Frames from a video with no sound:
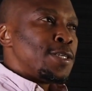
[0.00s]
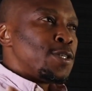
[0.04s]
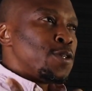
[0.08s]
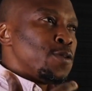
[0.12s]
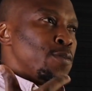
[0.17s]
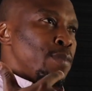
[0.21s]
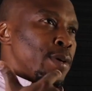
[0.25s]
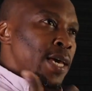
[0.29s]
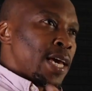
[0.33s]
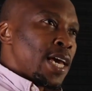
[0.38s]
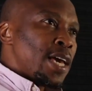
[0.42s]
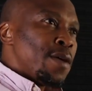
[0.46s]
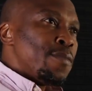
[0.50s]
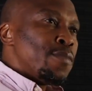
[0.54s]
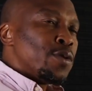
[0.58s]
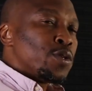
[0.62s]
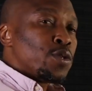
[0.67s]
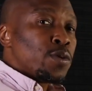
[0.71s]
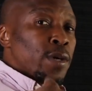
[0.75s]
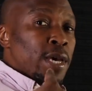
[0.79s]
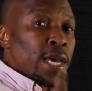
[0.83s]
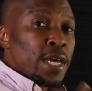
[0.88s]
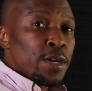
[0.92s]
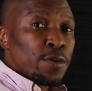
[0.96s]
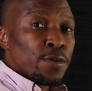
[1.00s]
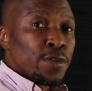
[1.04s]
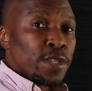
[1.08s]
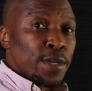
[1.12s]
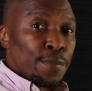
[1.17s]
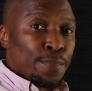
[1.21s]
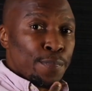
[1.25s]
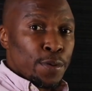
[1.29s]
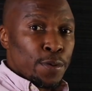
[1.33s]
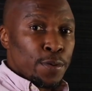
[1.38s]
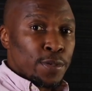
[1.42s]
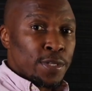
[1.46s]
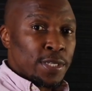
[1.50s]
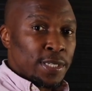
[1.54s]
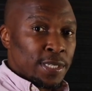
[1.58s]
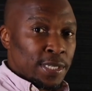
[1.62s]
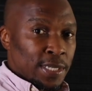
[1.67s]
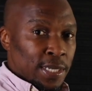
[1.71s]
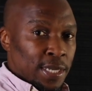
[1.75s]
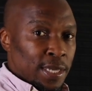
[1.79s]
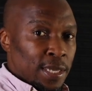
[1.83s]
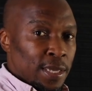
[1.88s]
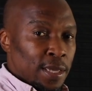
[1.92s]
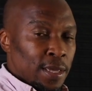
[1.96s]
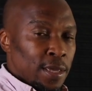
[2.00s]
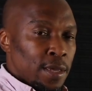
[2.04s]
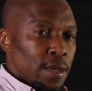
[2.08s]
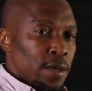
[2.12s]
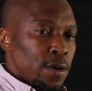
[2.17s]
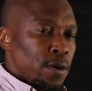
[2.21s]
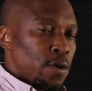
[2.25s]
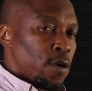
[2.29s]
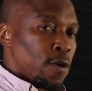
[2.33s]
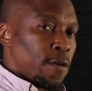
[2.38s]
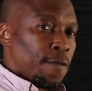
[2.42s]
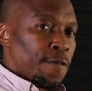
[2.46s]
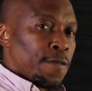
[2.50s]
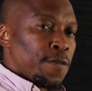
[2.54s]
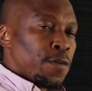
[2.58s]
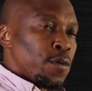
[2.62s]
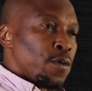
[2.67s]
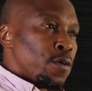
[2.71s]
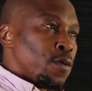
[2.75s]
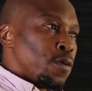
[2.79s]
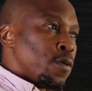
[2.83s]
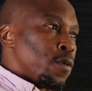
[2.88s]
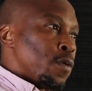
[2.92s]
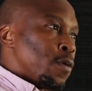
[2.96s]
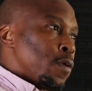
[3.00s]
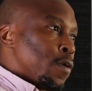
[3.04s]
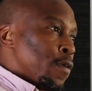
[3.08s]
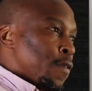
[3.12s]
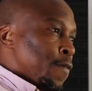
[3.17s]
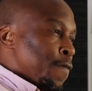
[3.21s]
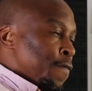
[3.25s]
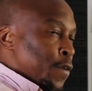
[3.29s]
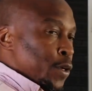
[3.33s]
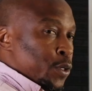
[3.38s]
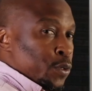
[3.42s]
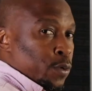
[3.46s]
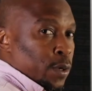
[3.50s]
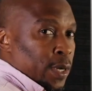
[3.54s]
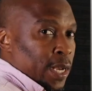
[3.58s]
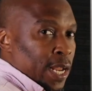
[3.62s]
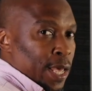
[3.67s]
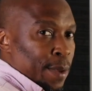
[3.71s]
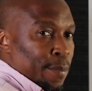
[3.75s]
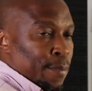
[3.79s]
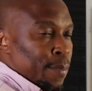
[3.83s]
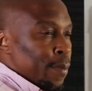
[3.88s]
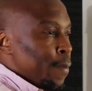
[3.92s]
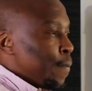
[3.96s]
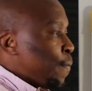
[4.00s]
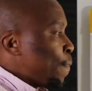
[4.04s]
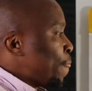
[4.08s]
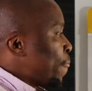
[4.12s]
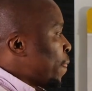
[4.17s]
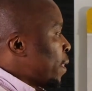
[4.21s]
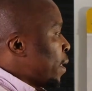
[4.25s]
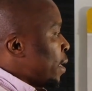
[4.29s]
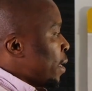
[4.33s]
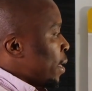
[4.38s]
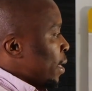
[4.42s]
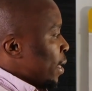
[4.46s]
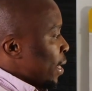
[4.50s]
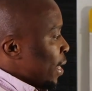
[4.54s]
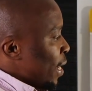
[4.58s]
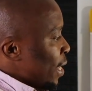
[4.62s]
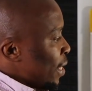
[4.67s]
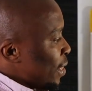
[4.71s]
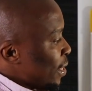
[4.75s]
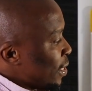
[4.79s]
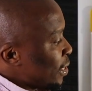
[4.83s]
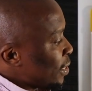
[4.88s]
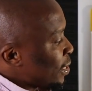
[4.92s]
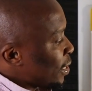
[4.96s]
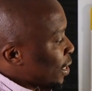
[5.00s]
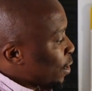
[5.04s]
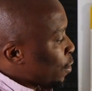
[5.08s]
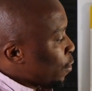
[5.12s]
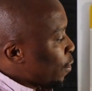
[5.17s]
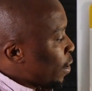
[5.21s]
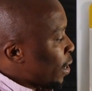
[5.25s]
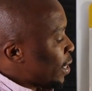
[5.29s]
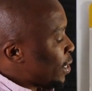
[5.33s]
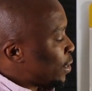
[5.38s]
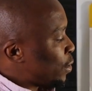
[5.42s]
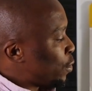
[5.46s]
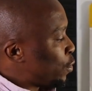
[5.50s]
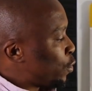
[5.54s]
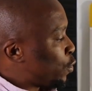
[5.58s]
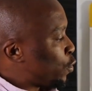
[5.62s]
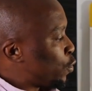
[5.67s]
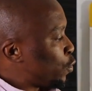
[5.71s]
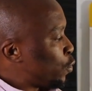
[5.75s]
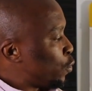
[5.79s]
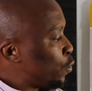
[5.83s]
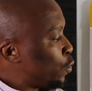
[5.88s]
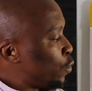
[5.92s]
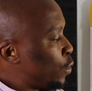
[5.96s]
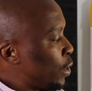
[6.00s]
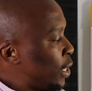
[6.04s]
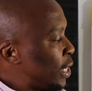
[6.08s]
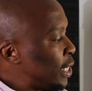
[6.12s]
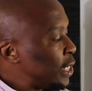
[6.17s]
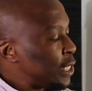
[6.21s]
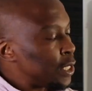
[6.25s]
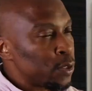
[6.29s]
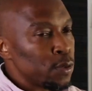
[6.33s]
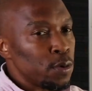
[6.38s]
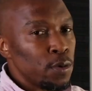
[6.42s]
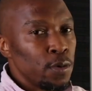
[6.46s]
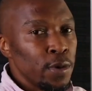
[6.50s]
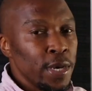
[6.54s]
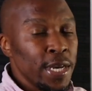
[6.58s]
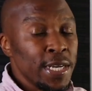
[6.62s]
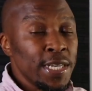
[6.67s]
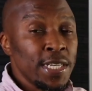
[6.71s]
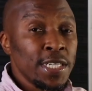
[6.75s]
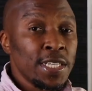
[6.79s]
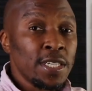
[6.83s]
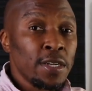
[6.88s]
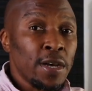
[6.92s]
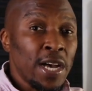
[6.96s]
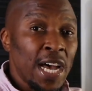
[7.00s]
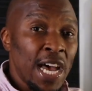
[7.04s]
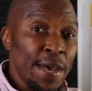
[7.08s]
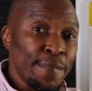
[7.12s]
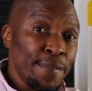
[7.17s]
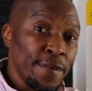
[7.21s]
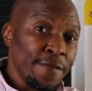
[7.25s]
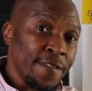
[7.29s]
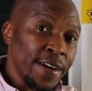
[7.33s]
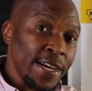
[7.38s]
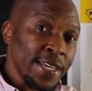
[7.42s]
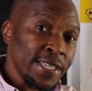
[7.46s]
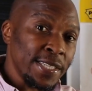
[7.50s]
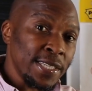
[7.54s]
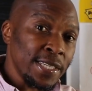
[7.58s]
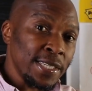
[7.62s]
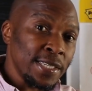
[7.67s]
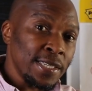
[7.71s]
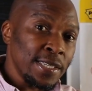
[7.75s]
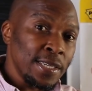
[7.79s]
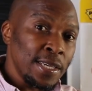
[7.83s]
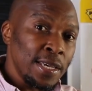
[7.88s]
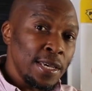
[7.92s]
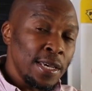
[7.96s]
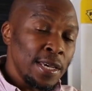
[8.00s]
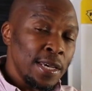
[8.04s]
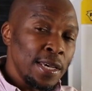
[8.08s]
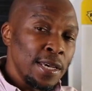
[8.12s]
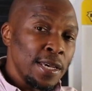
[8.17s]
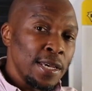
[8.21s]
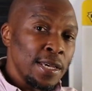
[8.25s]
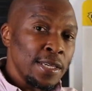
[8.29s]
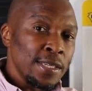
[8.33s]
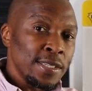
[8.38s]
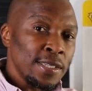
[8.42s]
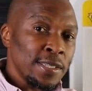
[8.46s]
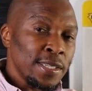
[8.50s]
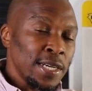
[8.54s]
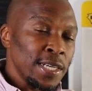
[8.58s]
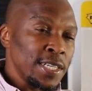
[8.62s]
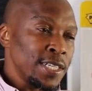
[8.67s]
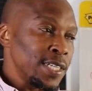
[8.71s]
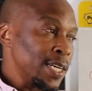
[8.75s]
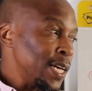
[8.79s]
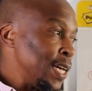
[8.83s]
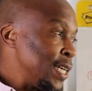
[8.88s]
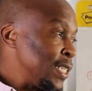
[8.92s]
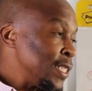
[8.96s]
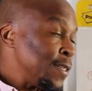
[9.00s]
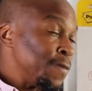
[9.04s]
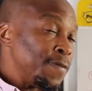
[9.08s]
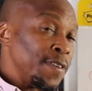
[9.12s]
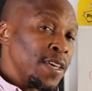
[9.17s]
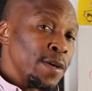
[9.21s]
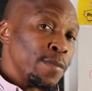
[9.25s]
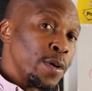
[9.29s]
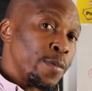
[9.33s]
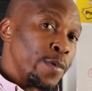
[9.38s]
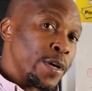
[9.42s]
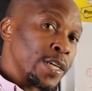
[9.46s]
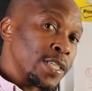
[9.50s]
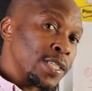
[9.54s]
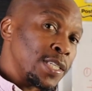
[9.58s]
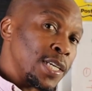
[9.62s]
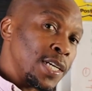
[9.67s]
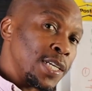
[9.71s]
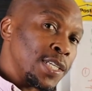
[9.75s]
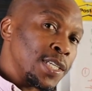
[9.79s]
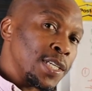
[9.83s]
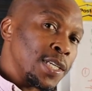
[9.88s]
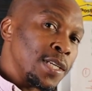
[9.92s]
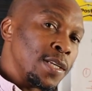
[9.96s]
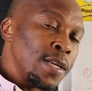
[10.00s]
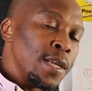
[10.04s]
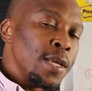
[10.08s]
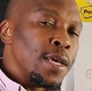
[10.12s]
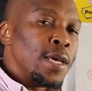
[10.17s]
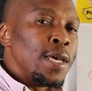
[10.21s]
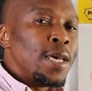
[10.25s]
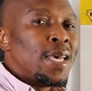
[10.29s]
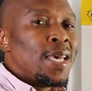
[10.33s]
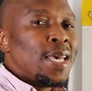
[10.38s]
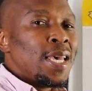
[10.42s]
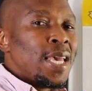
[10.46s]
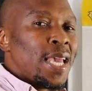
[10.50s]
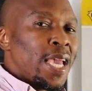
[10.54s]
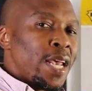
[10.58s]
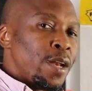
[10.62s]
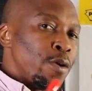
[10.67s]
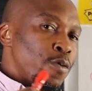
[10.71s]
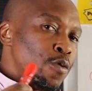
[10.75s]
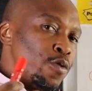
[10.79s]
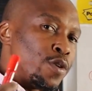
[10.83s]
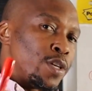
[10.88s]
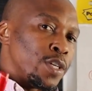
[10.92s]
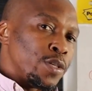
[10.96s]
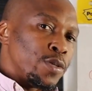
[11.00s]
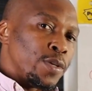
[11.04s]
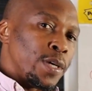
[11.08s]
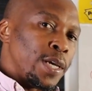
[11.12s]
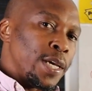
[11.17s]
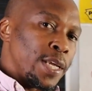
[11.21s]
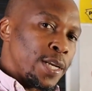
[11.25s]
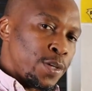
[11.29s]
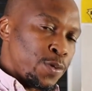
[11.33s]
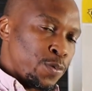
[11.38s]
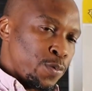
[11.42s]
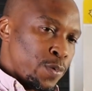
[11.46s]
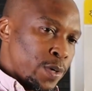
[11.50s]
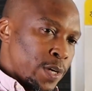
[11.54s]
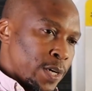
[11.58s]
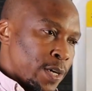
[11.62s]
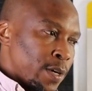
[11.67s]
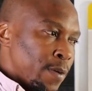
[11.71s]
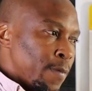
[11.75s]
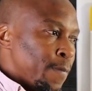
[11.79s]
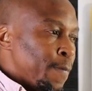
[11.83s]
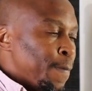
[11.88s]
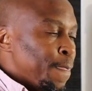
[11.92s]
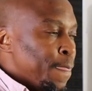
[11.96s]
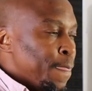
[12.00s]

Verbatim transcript: to be able to handle the processing of your virtual lab. And this requires you to install additional hypervisors such as VMware Workstation in order to get it to work.